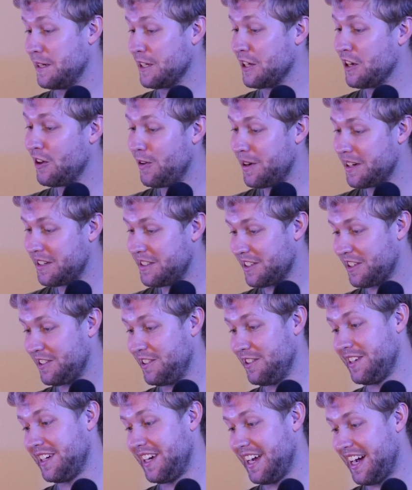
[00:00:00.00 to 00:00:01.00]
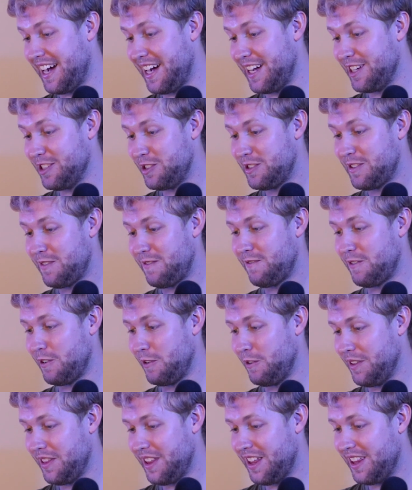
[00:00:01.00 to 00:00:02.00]
been going to Good Guys
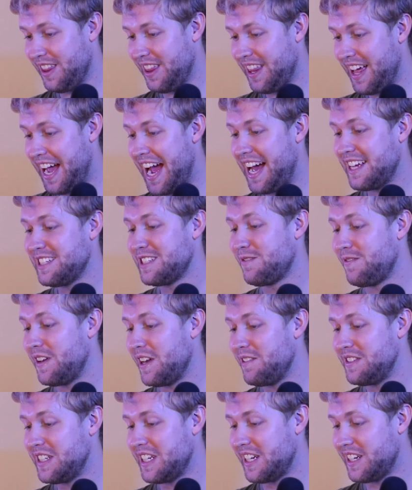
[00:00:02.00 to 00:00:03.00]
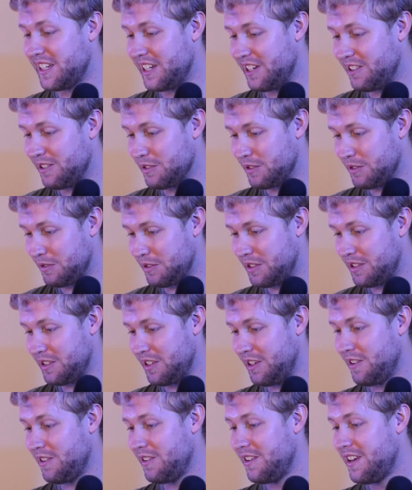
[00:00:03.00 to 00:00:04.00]
for the last 15 years or
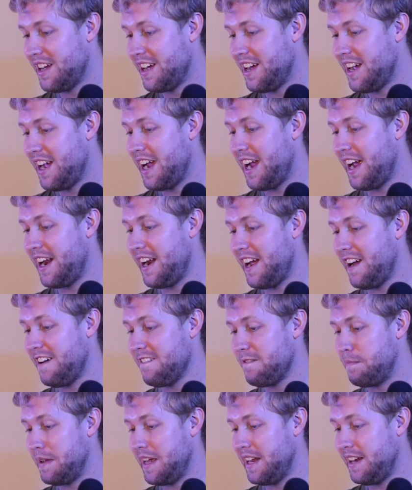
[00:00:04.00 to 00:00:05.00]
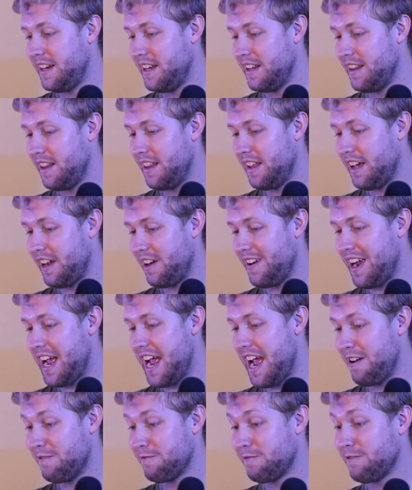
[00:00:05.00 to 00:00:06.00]
so, and have been in there
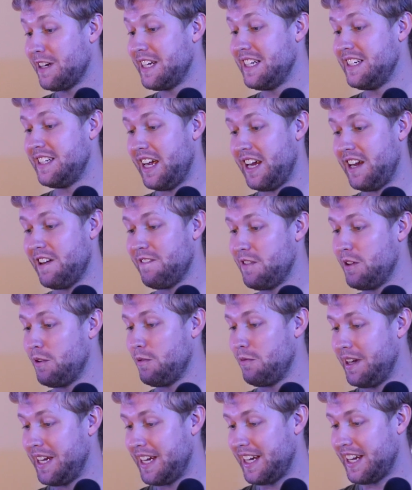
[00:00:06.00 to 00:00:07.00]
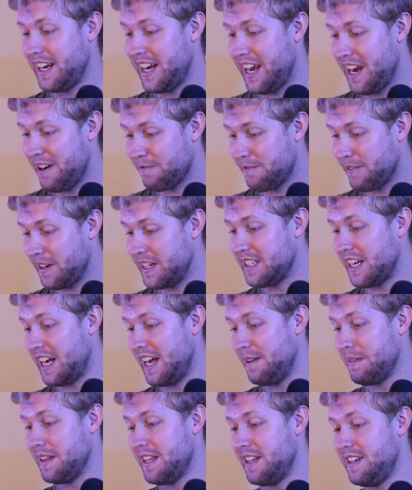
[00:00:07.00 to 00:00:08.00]
every day of the week and every
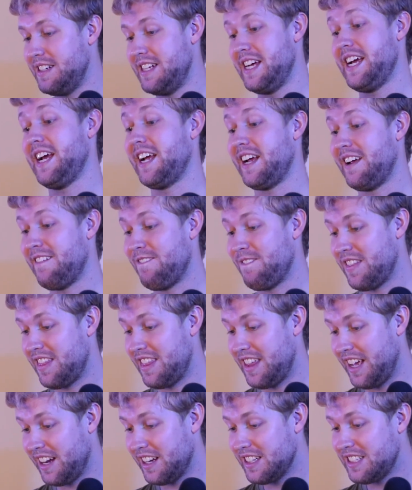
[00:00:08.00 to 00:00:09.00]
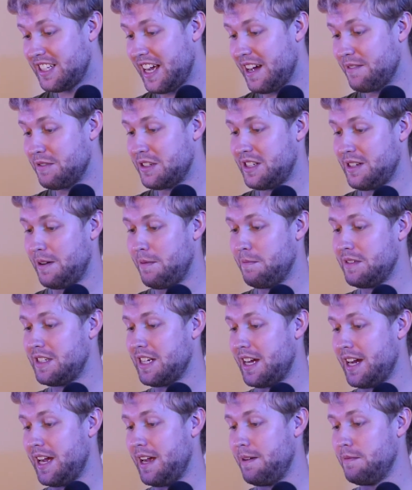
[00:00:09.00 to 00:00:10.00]
time of the day. Things have
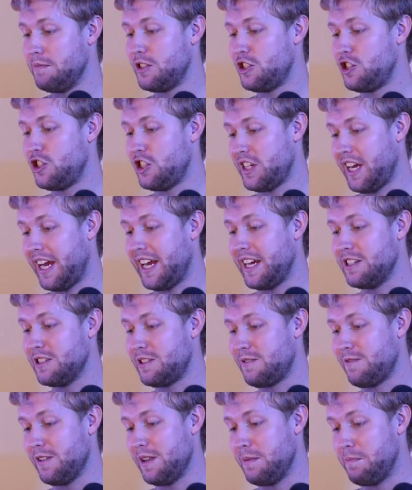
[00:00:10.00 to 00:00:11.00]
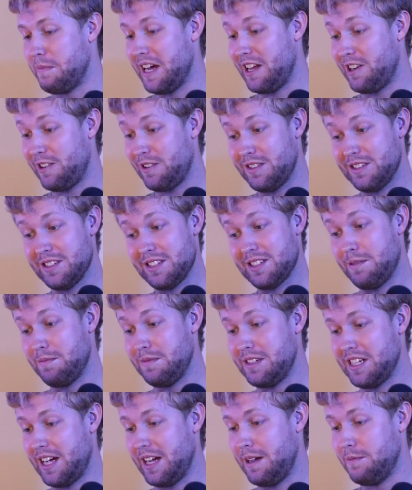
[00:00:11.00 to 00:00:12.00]
sometimes changed for the better and
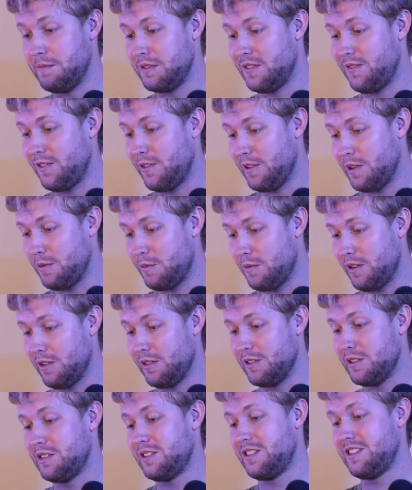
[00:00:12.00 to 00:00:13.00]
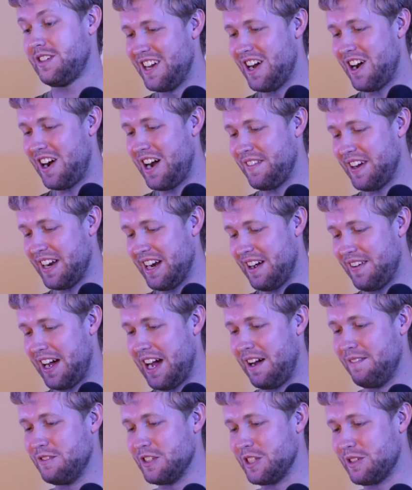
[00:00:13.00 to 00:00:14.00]
sometimes for the worse. No, I mean,
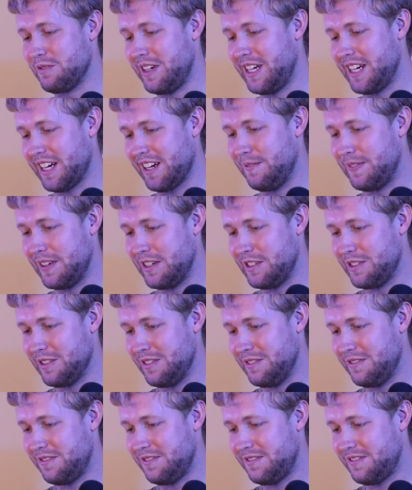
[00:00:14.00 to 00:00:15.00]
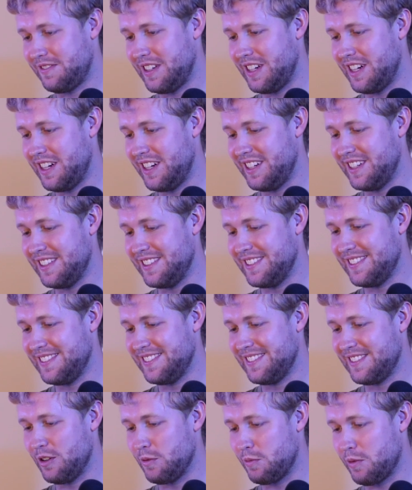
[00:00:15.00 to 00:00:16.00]
I'm just reading a bunch of
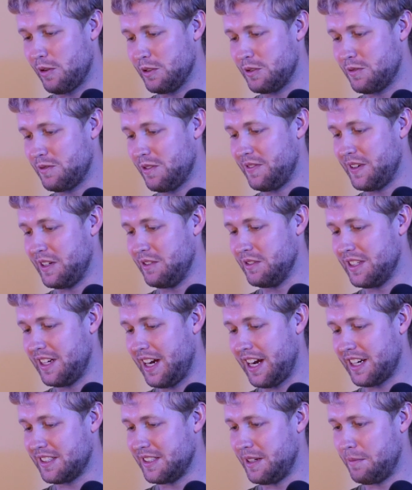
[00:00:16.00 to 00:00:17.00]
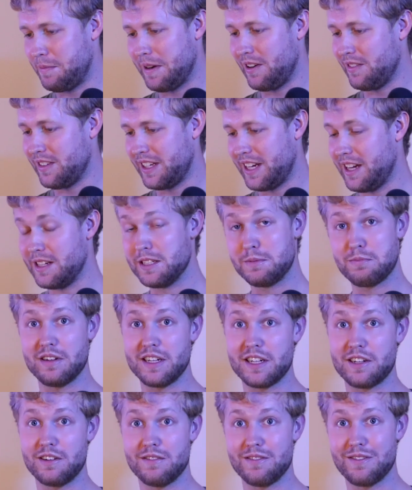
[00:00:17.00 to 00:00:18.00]
the worst reviews. It actually apparently has
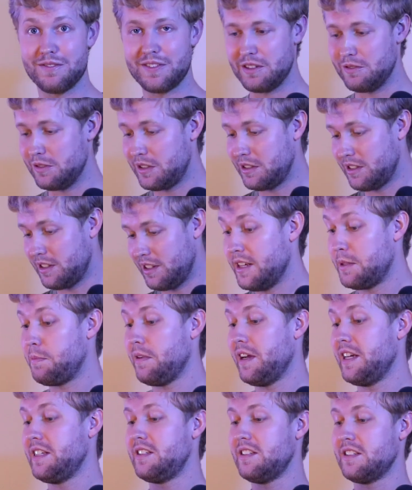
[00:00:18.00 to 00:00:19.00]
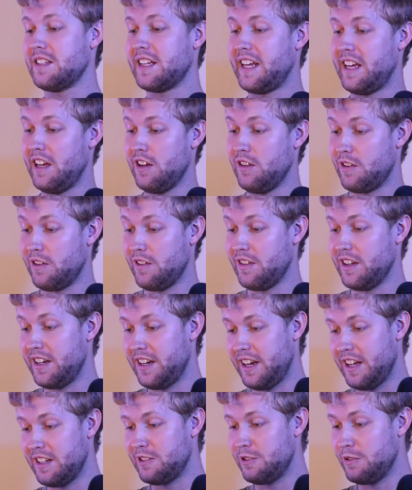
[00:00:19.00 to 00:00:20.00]
pretty good reviews. This place is killer. The
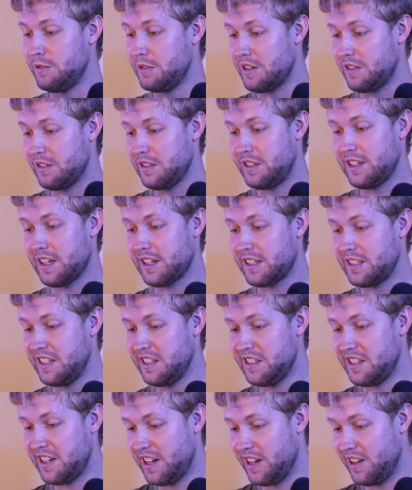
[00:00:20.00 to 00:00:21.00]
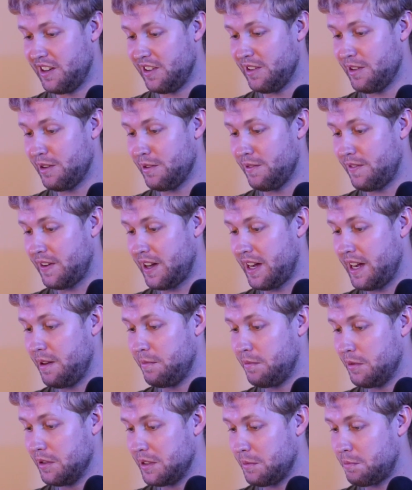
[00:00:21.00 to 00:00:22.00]
dancers are sexy as hell. The
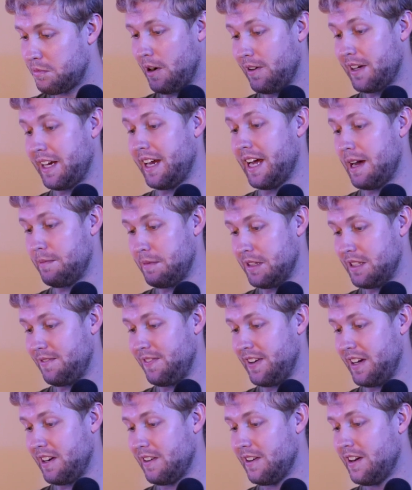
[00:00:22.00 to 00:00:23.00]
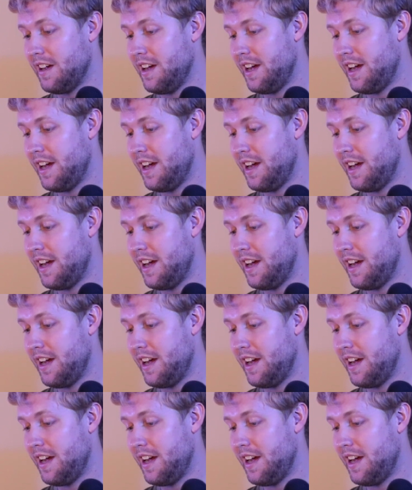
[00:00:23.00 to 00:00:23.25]
vibe was party atmosphere